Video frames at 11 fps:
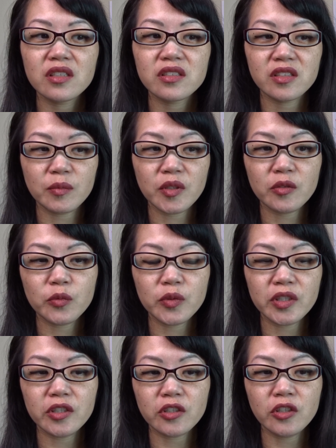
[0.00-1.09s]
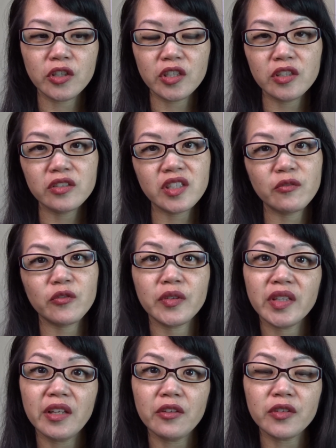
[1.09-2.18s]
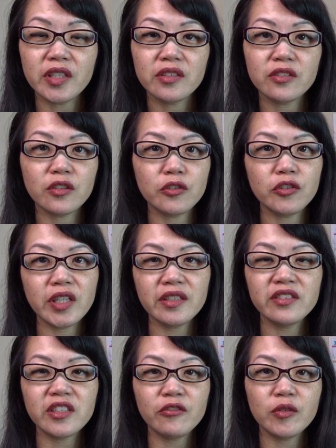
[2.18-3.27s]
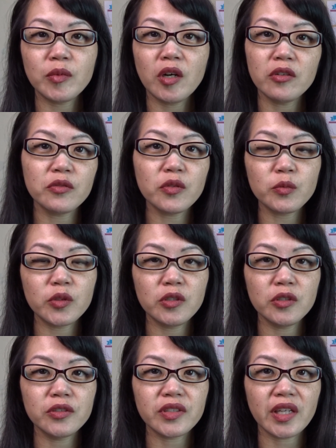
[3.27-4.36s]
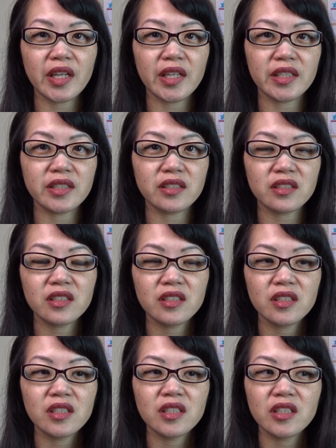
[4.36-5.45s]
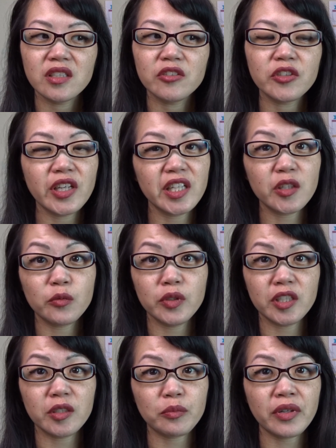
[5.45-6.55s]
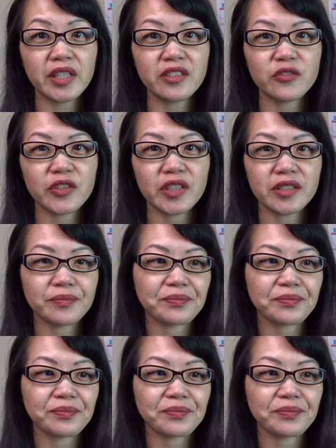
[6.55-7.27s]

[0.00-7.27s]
some of their really good cookies come from the Netherlands. So you're getting stuff from all over the world, and you're getting a really good price for it.